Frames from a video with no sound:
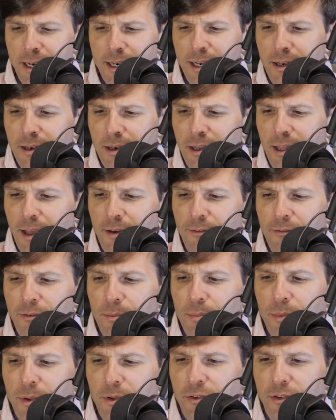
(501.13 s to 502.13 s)
didn't get
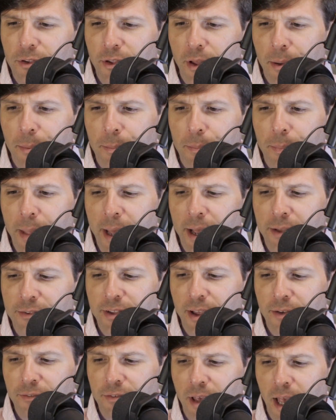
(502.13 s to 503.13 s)
from this
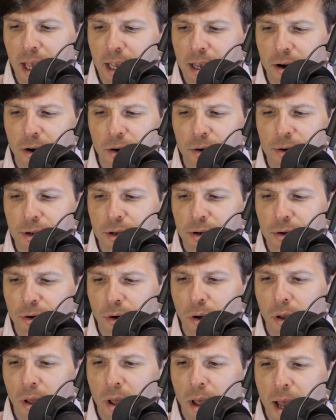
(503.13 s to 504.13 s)
SFGate
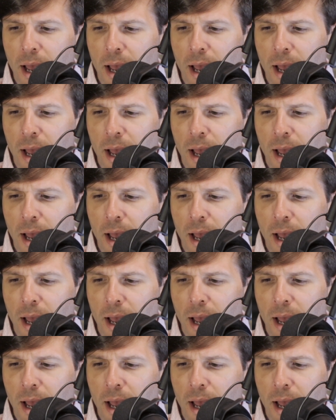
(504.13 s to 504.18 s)
article